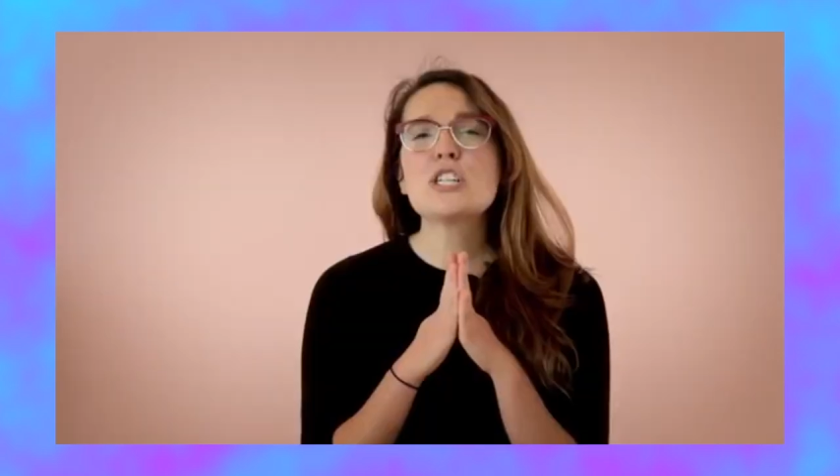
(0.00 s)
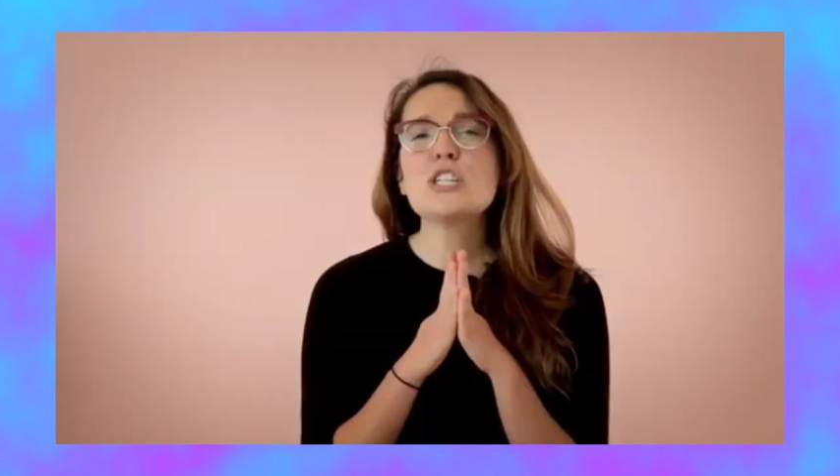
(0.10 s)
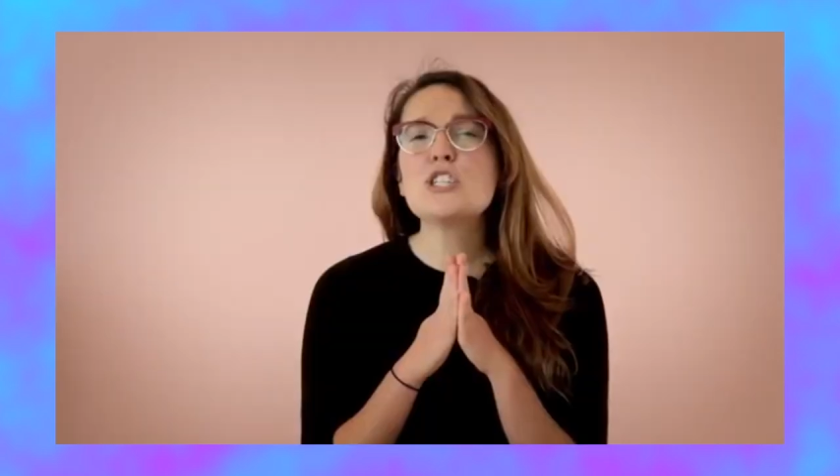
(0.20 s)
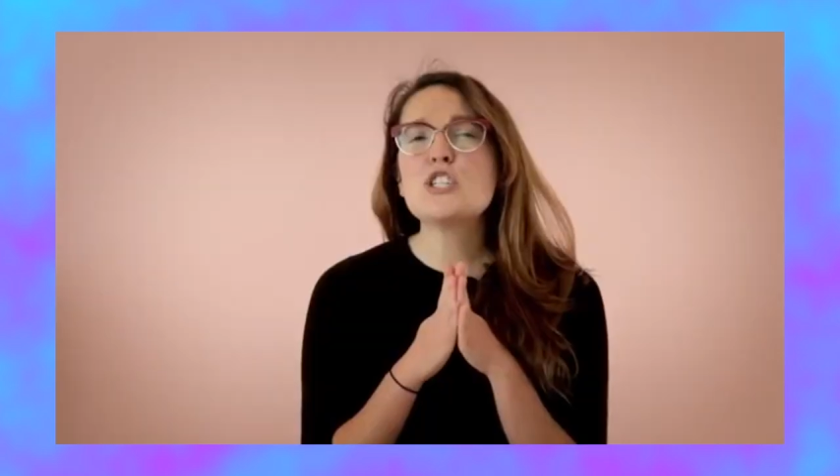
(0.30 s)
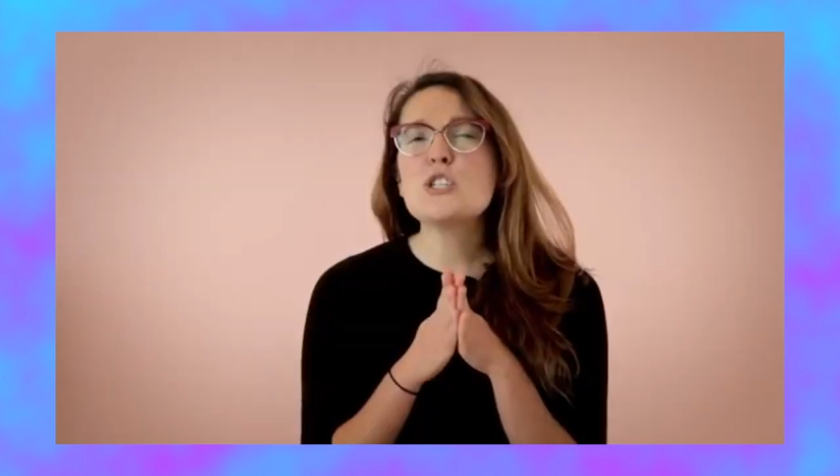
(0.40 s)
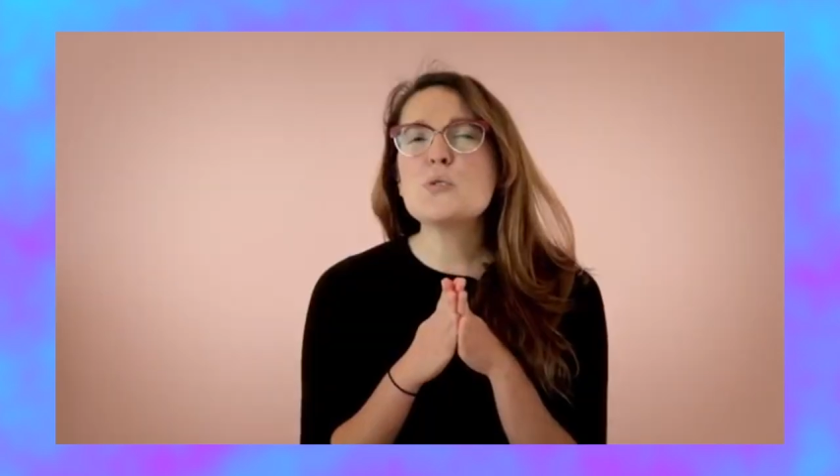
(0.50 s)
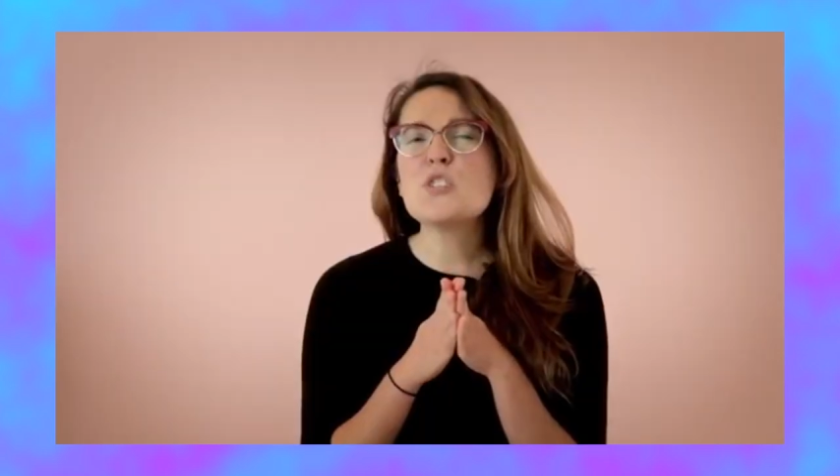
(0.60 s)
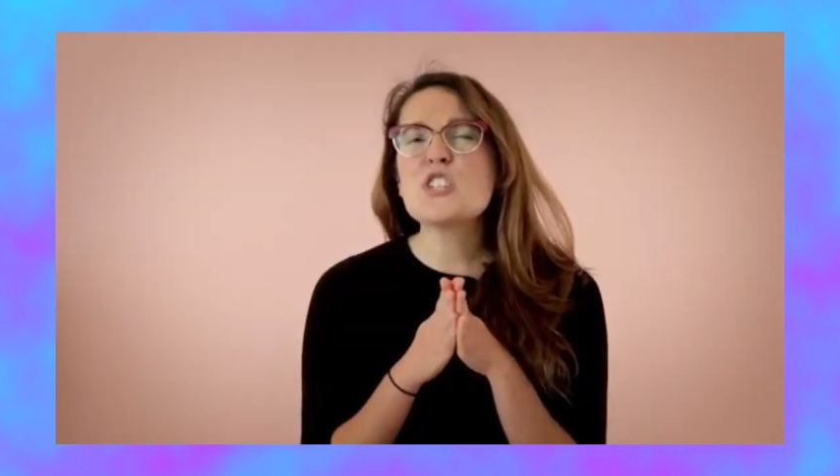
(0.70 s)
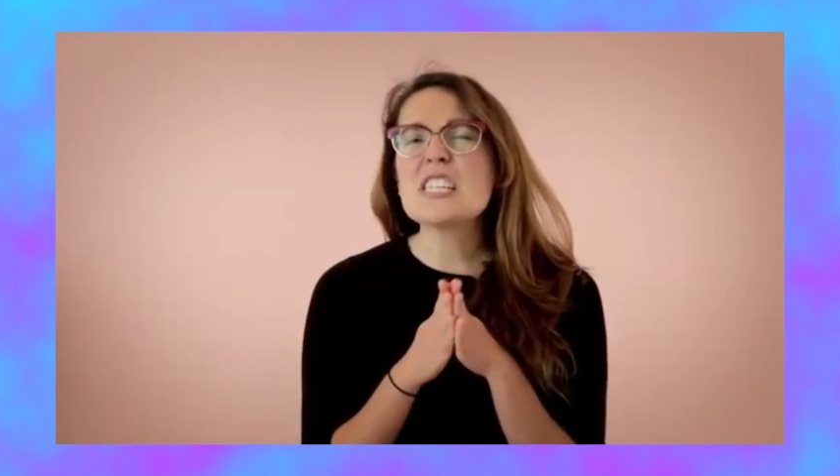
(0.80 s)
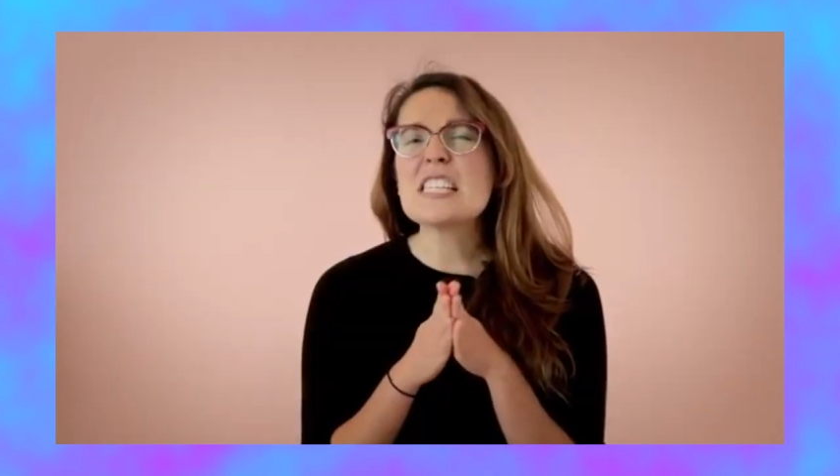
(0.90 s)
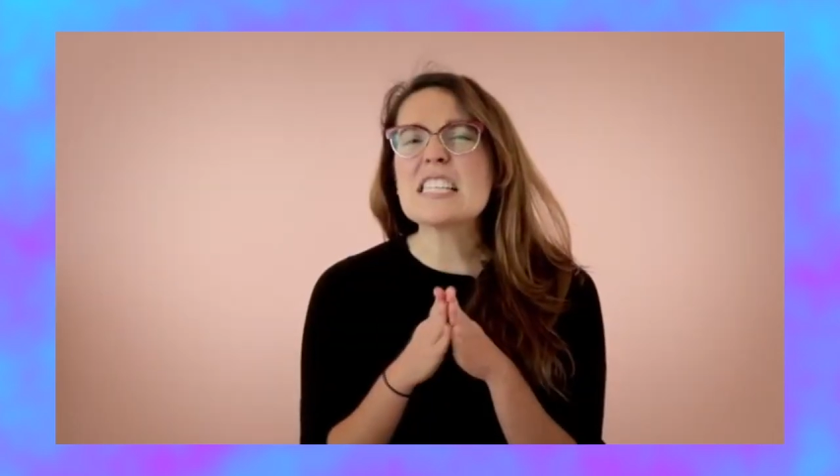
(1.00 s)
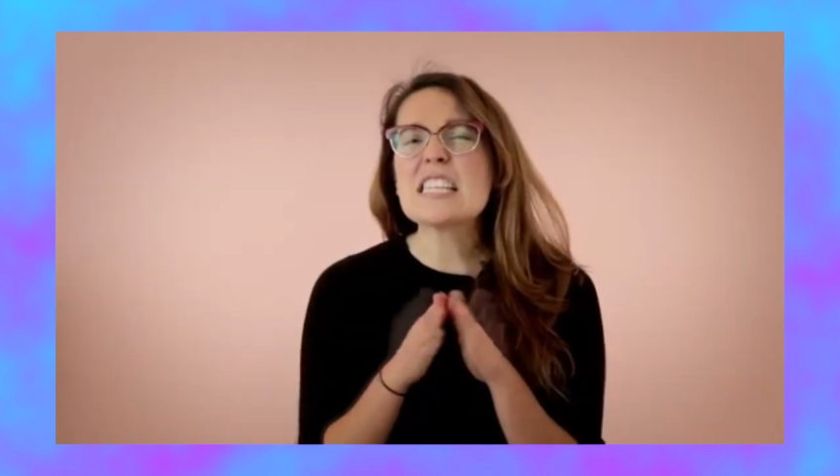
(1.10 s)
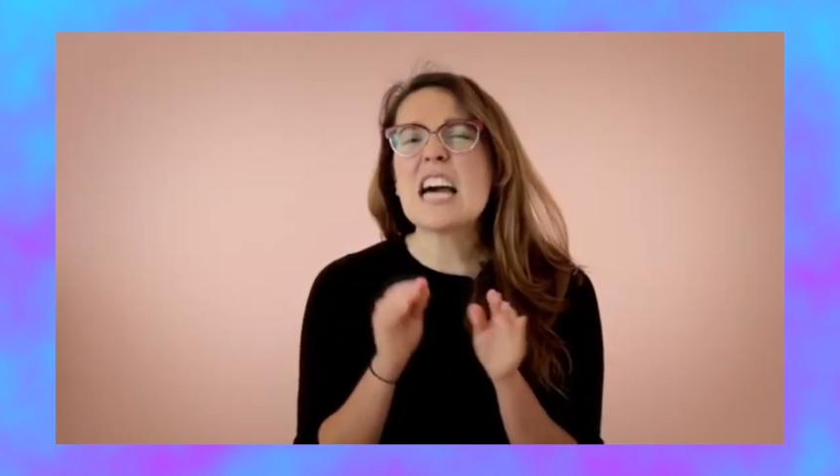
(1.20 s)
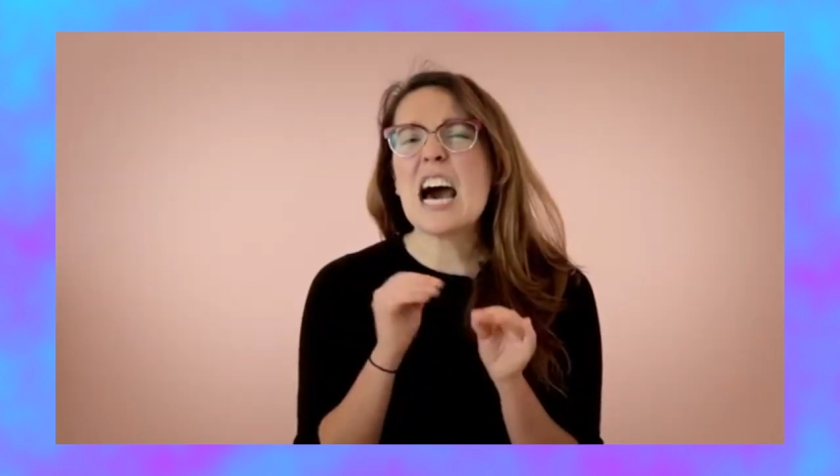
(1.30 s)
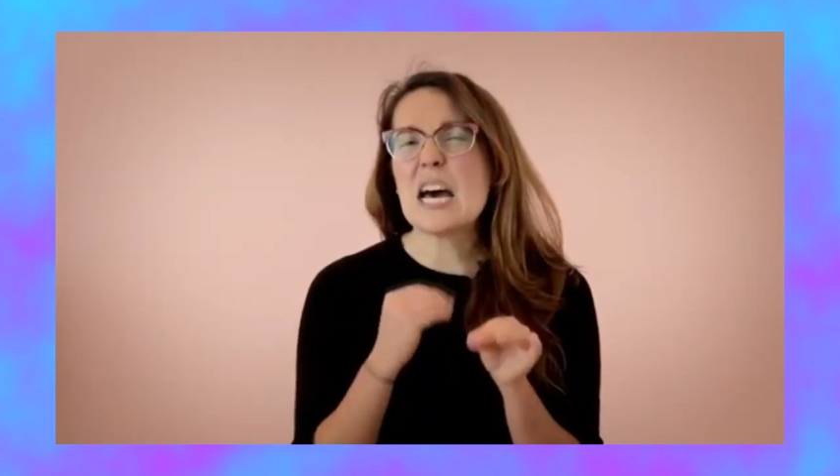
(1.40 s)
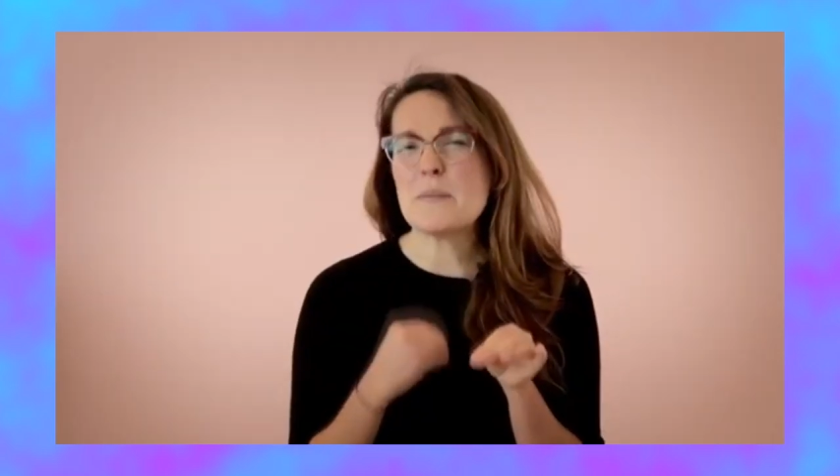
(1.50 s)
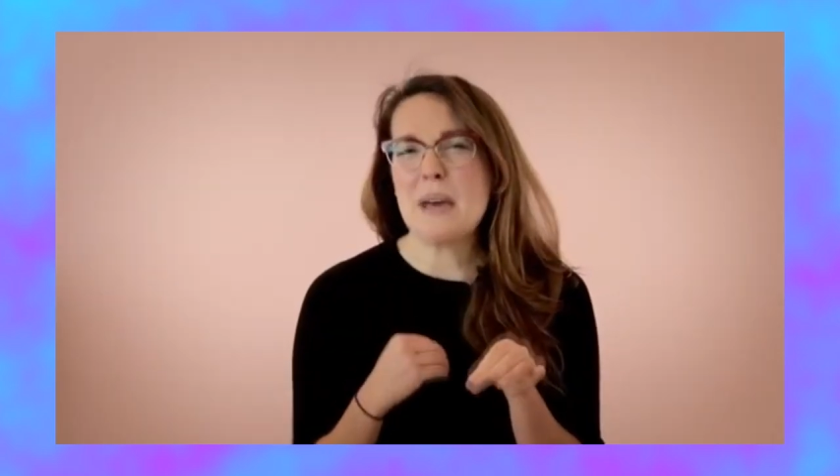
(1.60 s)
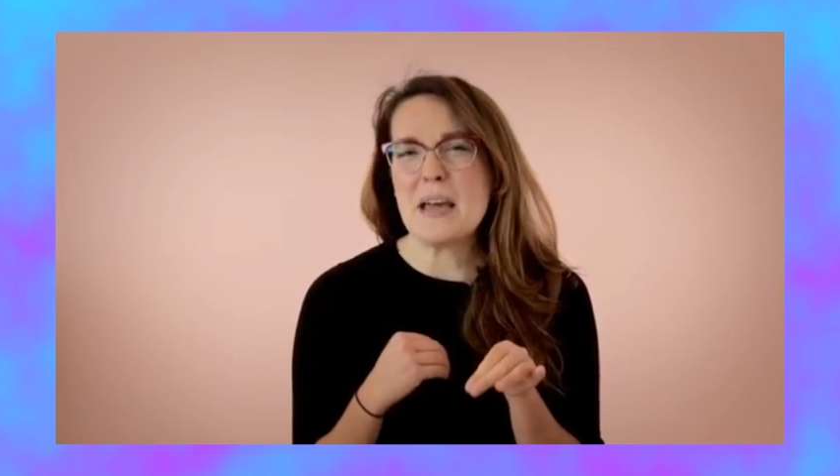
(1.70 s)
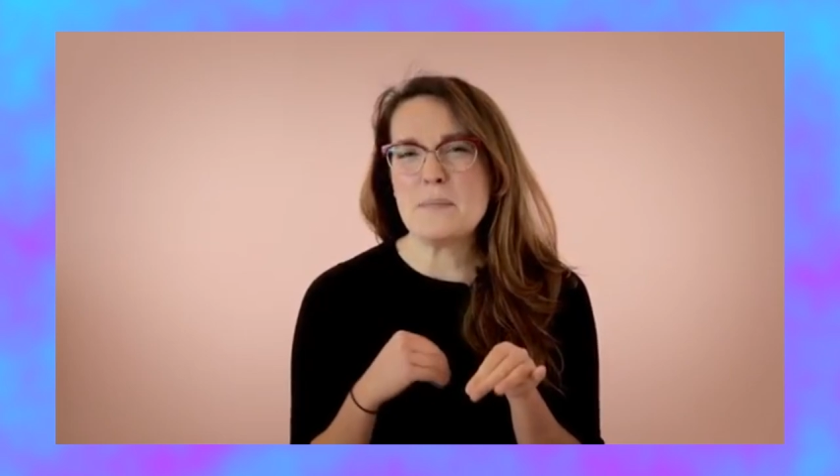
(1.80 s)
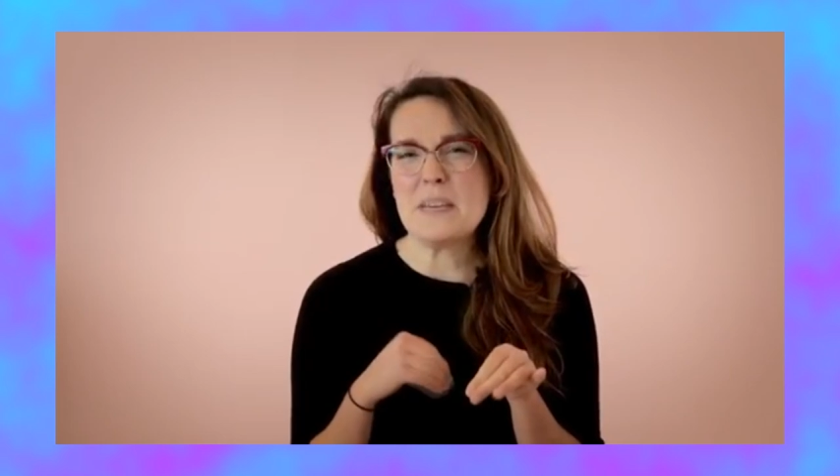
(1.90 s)
Could you just cut
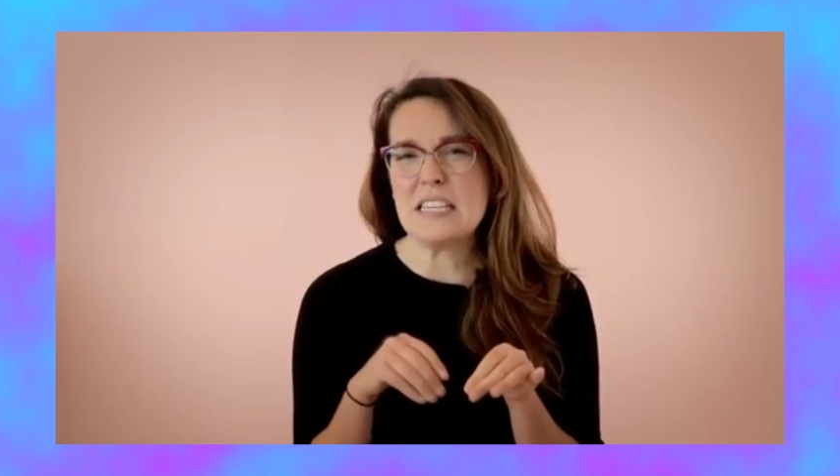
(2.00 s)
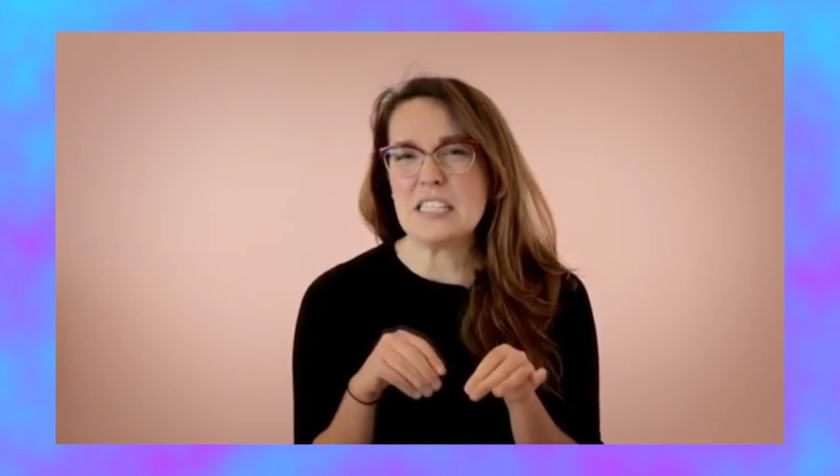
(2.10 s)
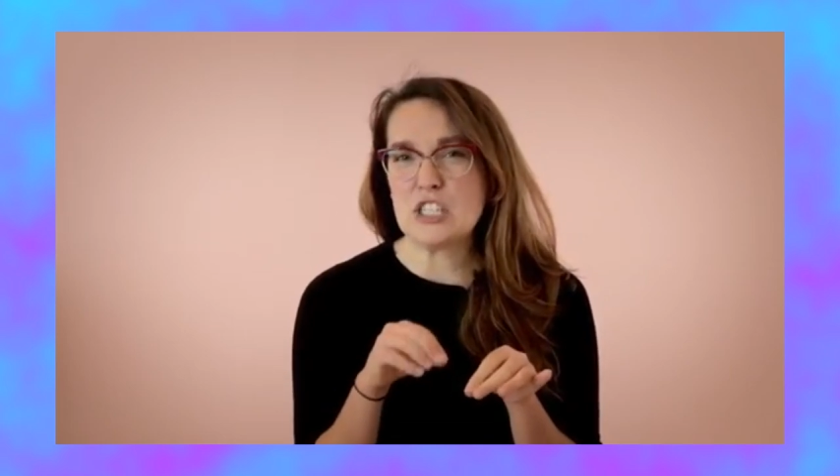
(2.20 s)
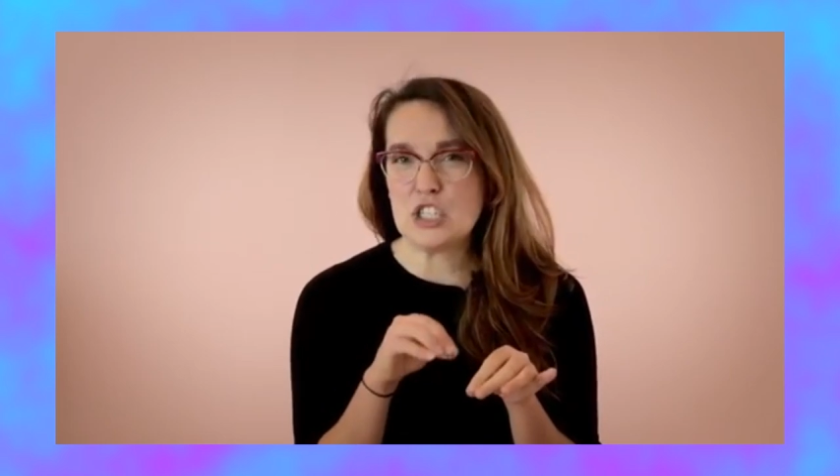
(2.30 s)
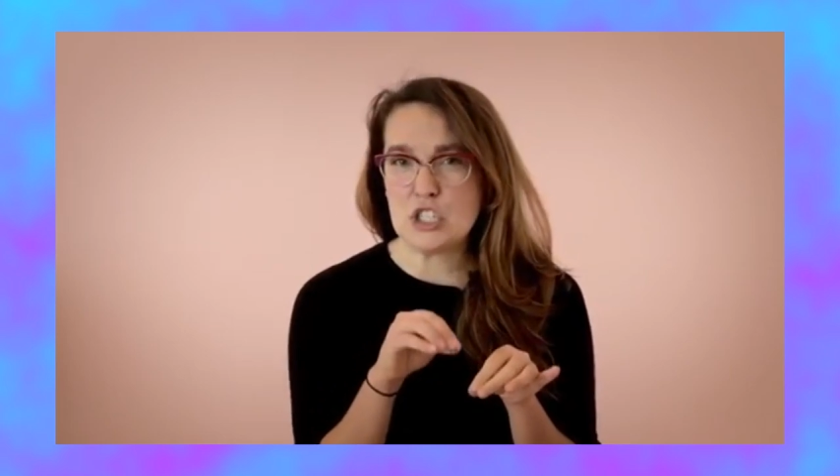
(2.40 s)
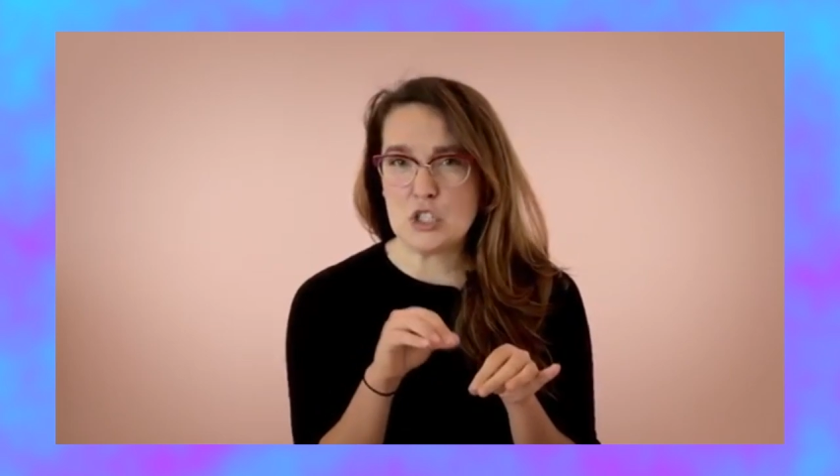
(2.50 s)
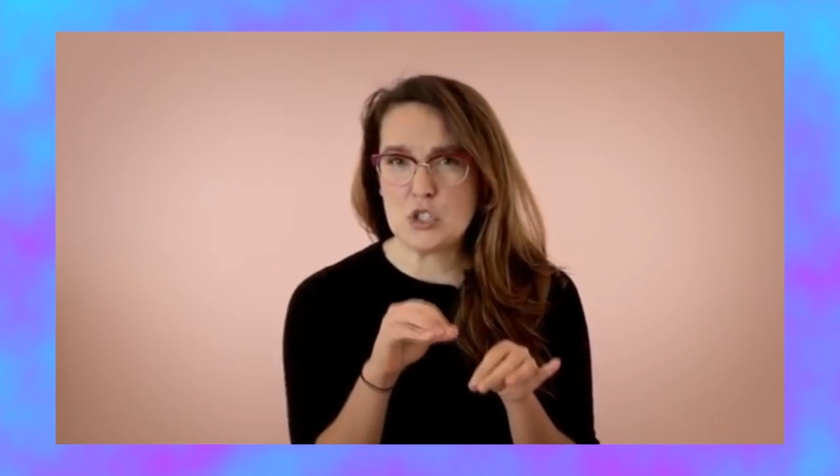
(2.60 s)
my piece into